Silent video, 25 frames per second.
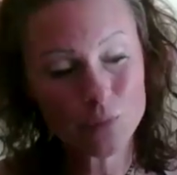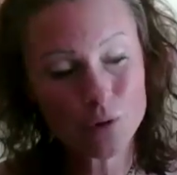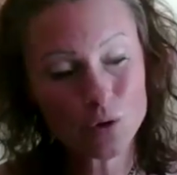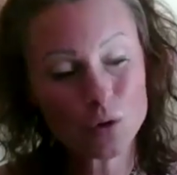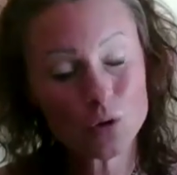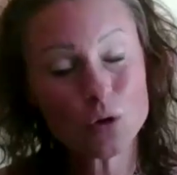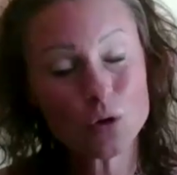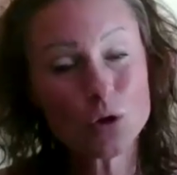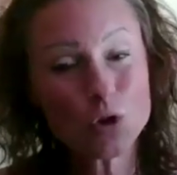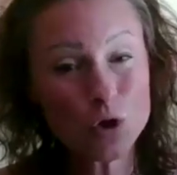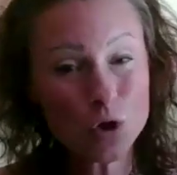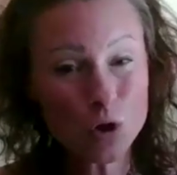
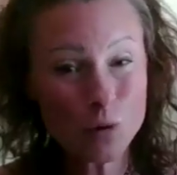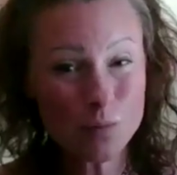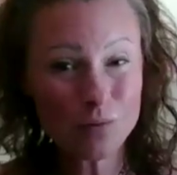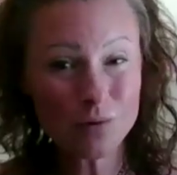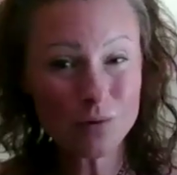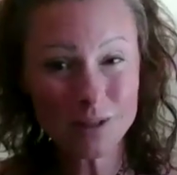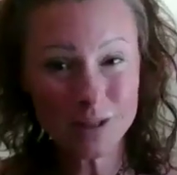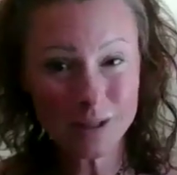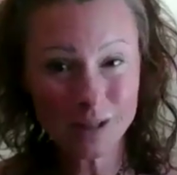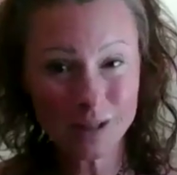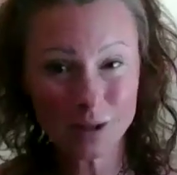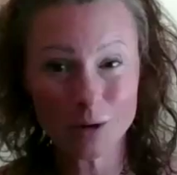
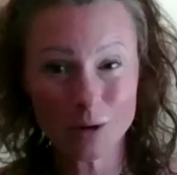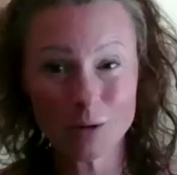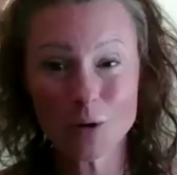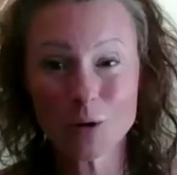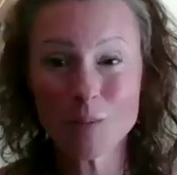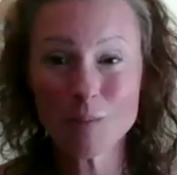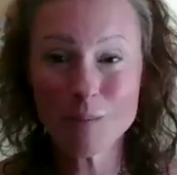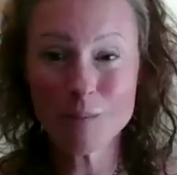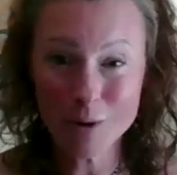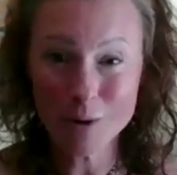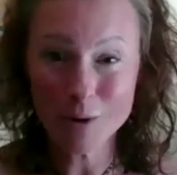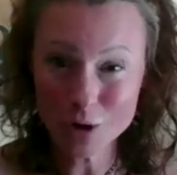consumerism and
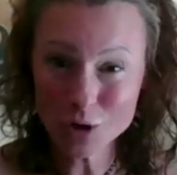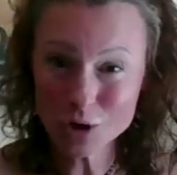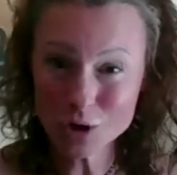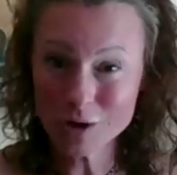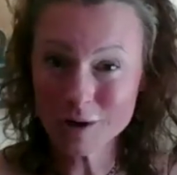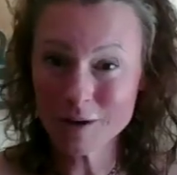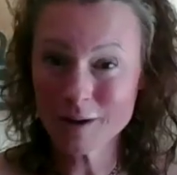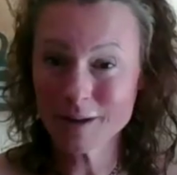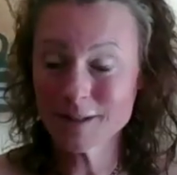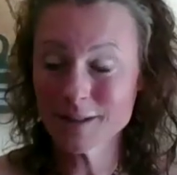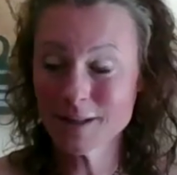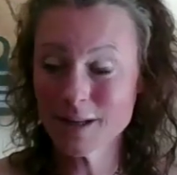
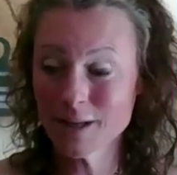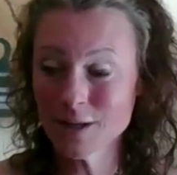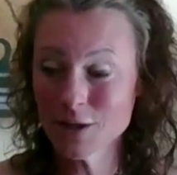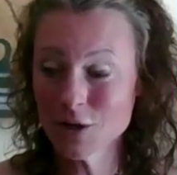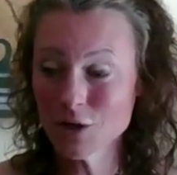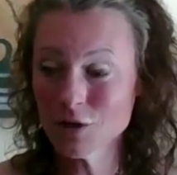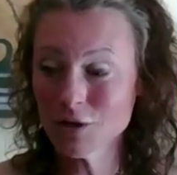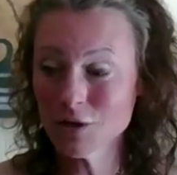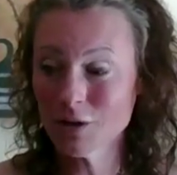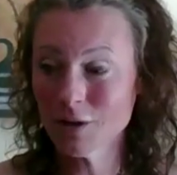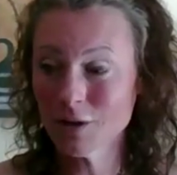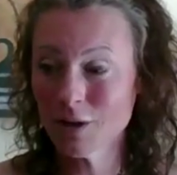
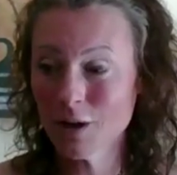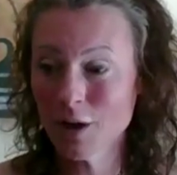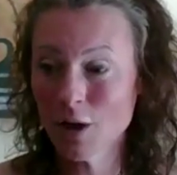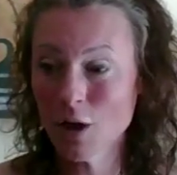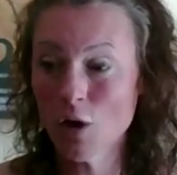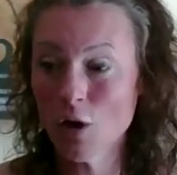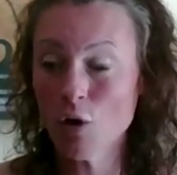commercialization